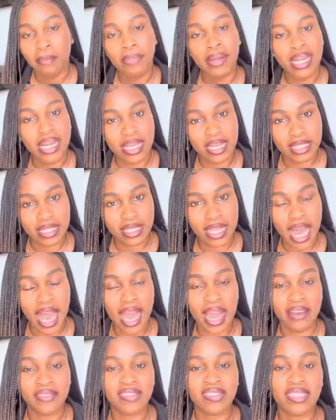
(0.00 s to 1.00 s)
please, I
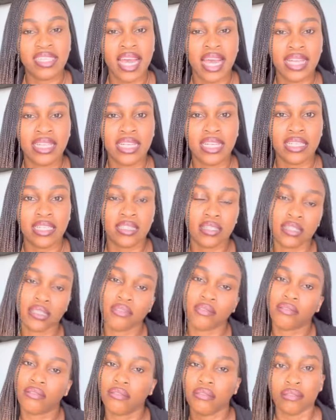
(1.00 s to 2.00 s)
have said it
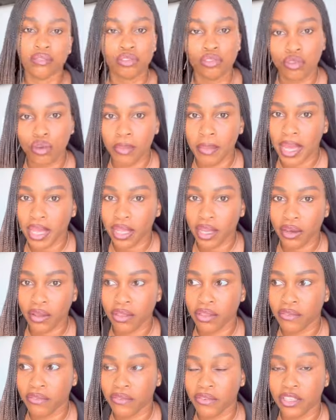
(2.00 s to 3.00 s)
on so many
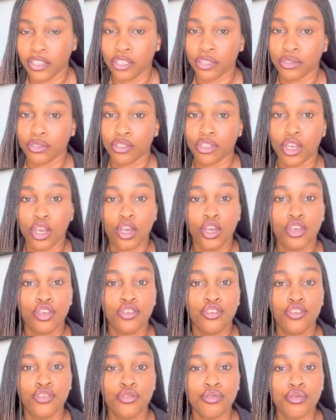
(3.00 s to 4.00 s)
other videos,
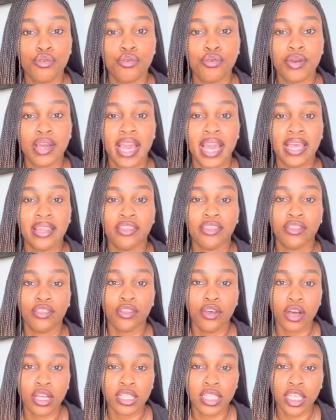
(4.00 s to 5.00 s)
you
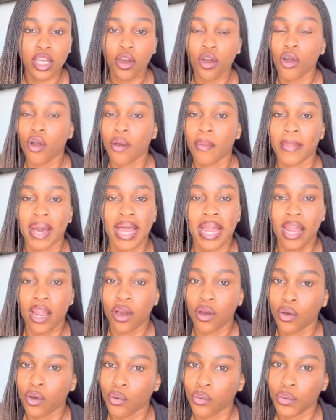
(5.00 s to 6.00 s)
cannot come
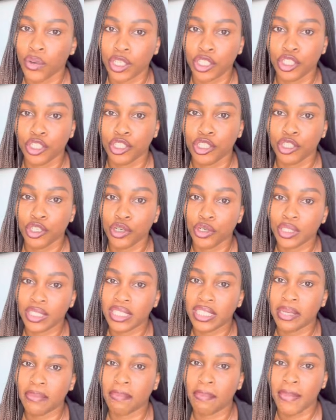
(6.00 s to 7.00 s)
along with your
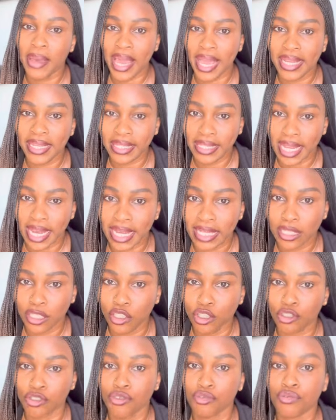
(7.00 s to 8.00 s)
dependent.
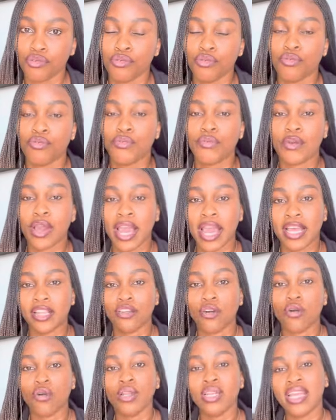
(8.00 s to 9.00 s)
You can
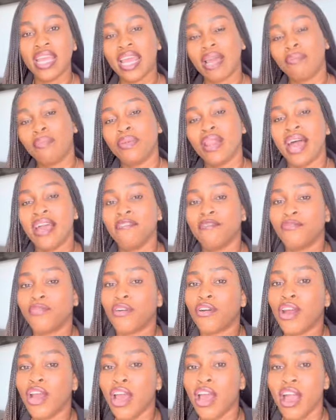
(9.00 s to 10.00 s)
only apply
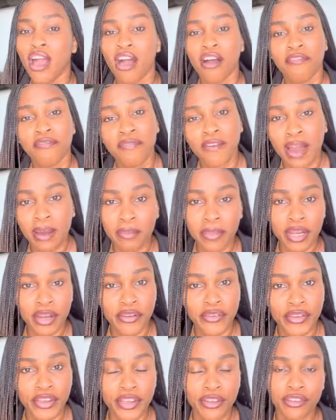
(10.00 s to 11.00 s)
for a family
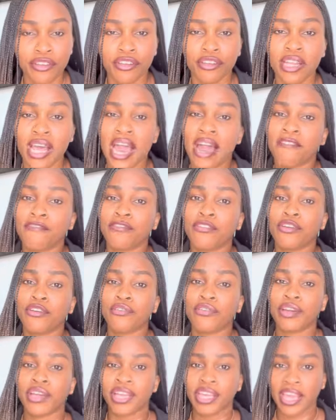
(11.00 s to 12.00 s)
reunion
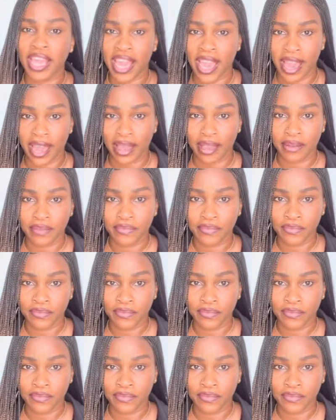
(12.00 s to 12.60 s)
after a year.